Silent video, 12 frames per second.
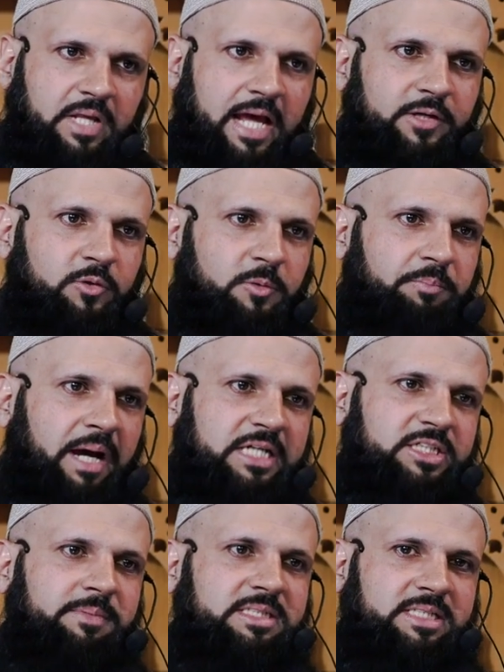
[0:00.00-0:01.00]
and you to
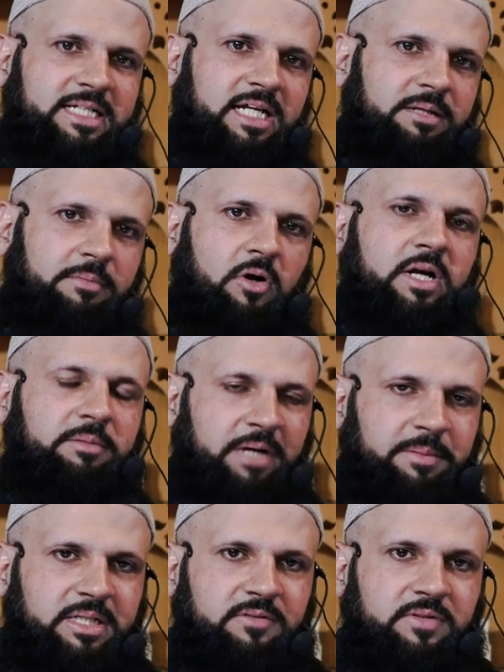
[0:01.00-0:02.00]
bash him and single him out, it
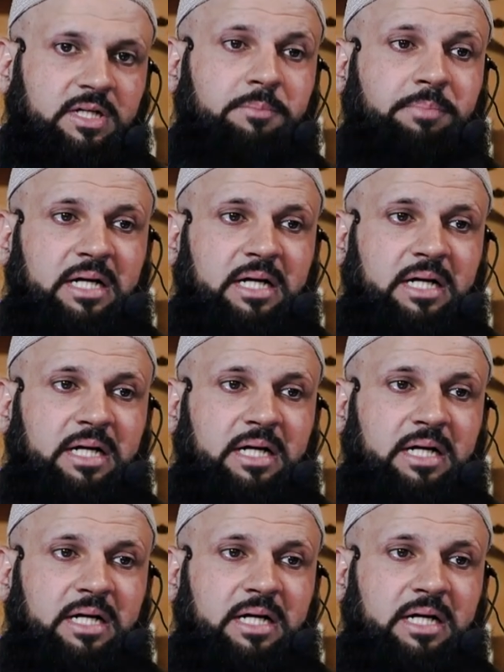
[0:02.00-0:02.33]
might be difficult.